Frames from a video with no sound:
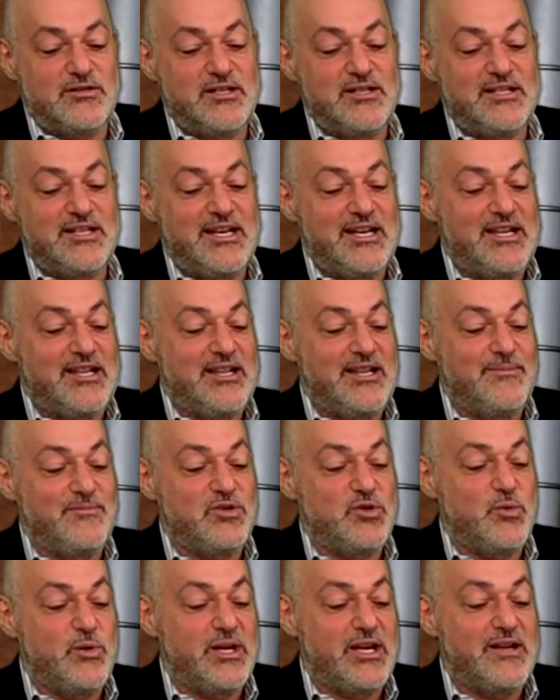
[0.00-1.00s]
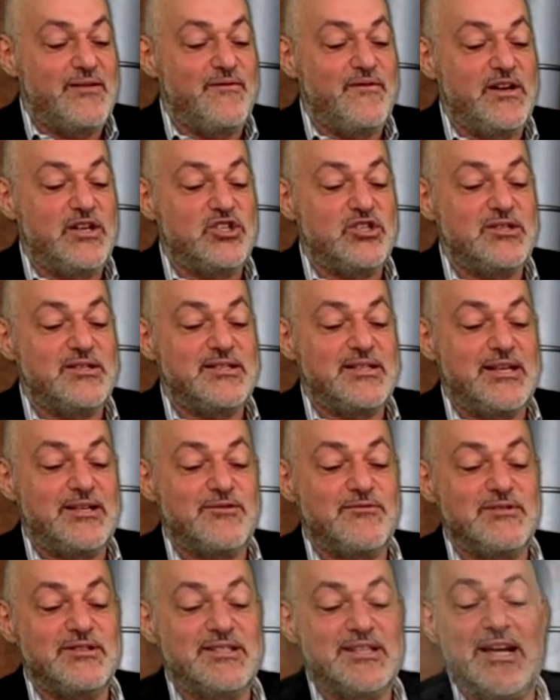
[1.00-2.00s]
and taking them to a convention center
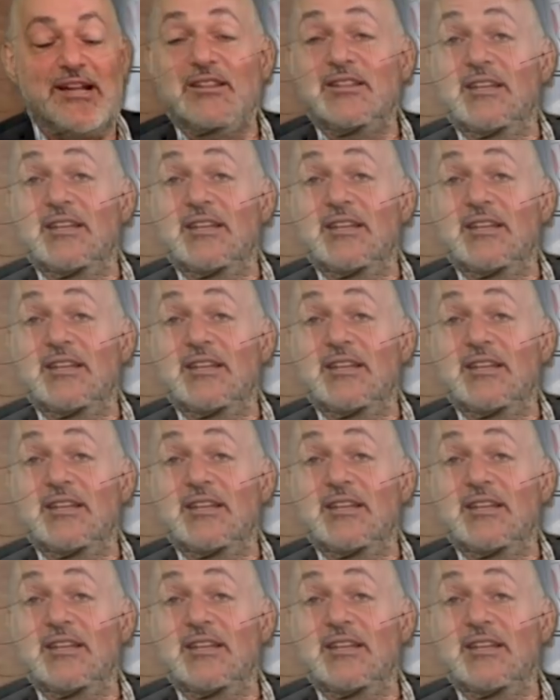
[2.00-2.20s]
in South